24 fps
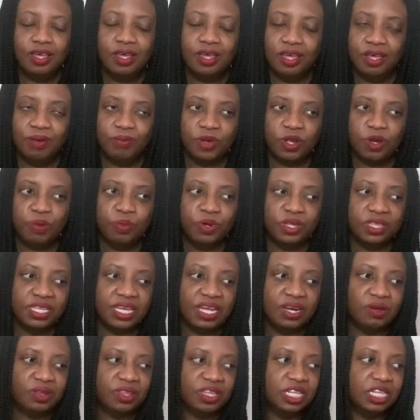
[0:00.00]
I'm gonna put that
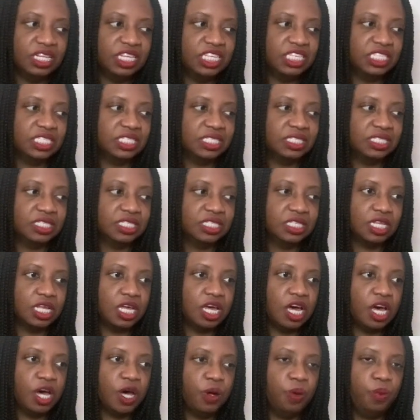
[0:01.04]
on the list.
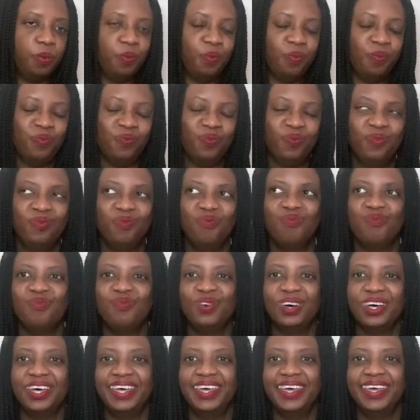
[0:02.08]

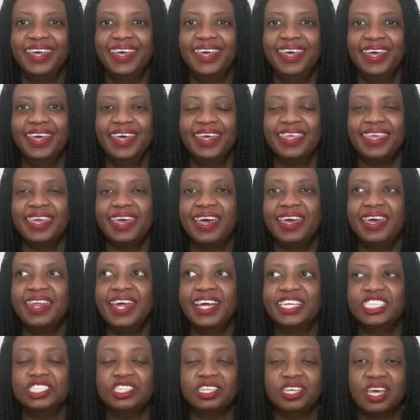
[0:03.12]
But yeah, it
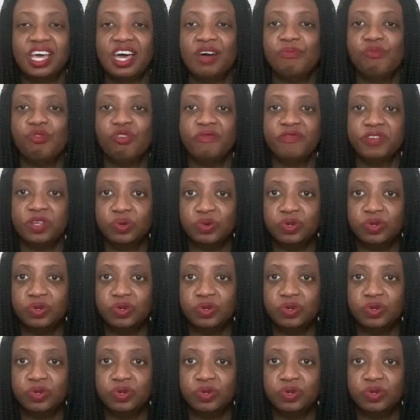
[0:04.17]
actually got more